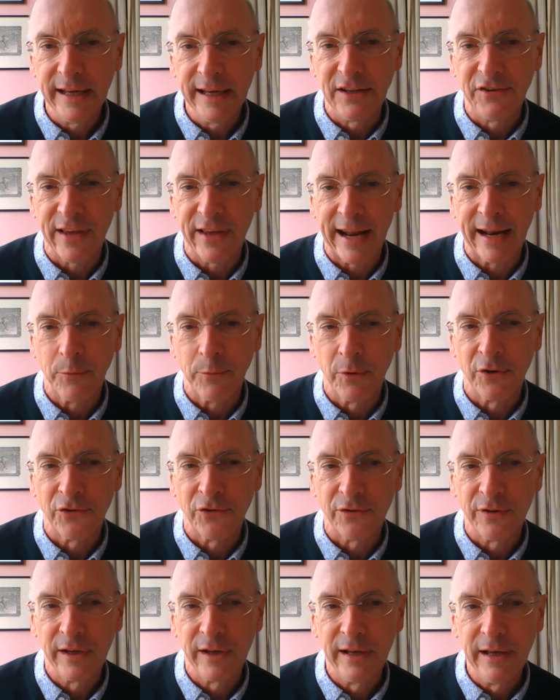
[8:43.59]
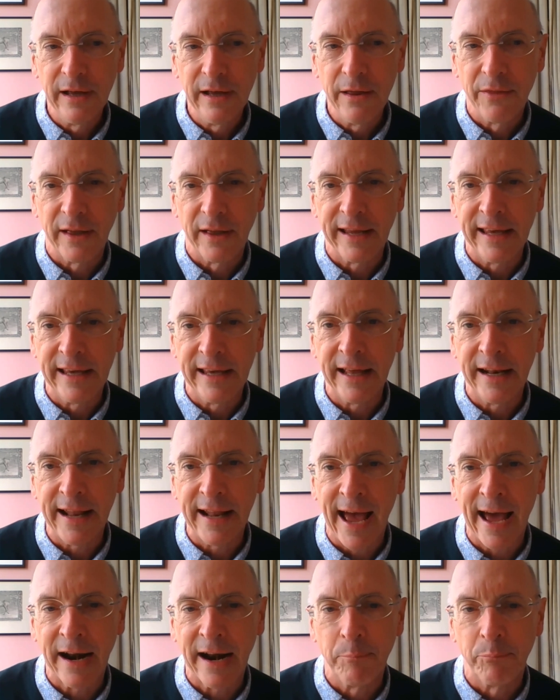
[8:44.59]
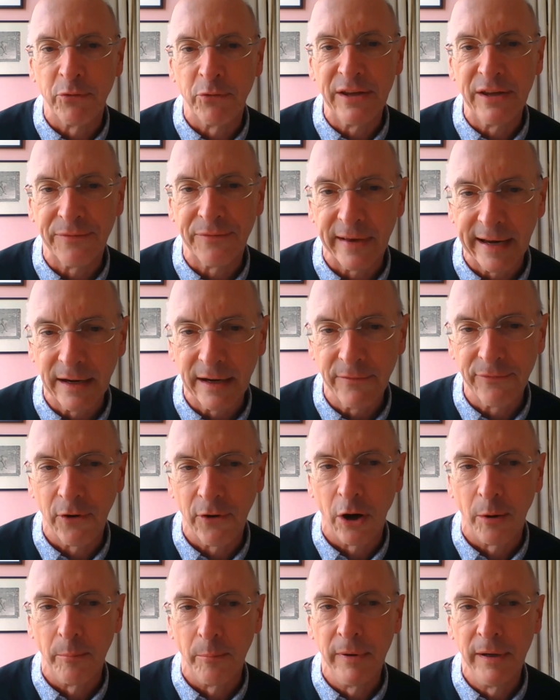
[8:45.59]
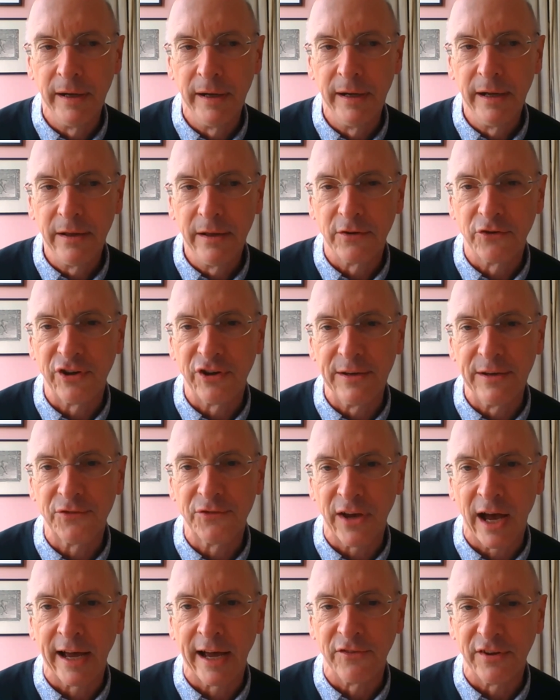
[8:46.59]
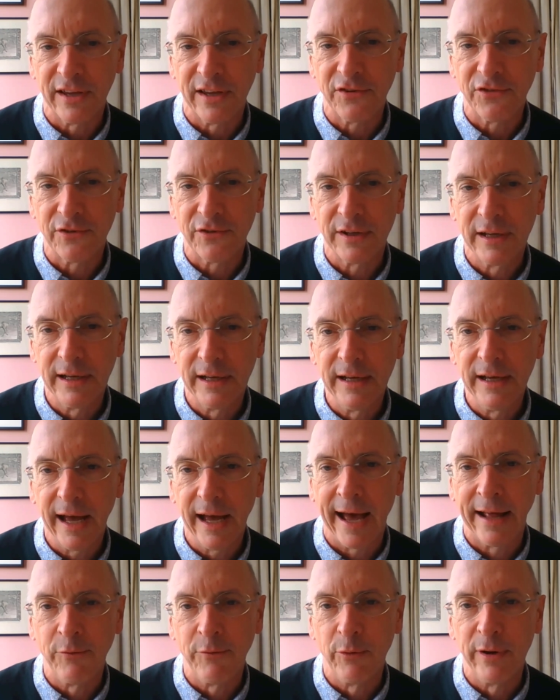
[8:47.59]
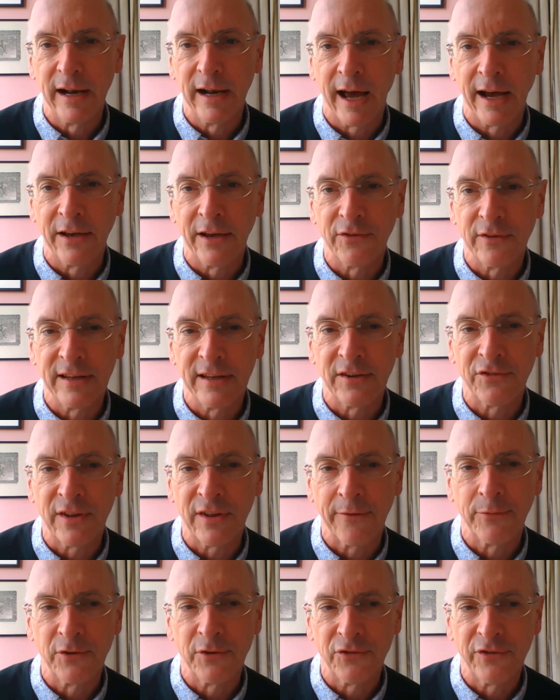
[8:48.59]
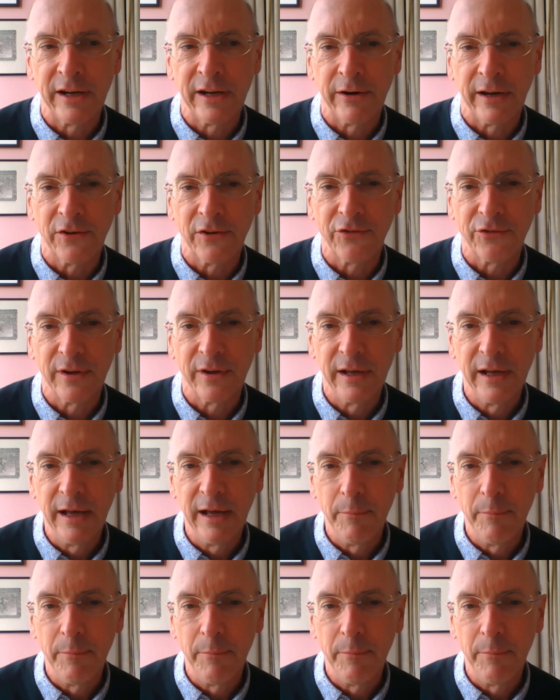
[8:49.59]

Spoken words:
he said it was that he had had a briefing from the chief scientist and realized that this stuff was serious.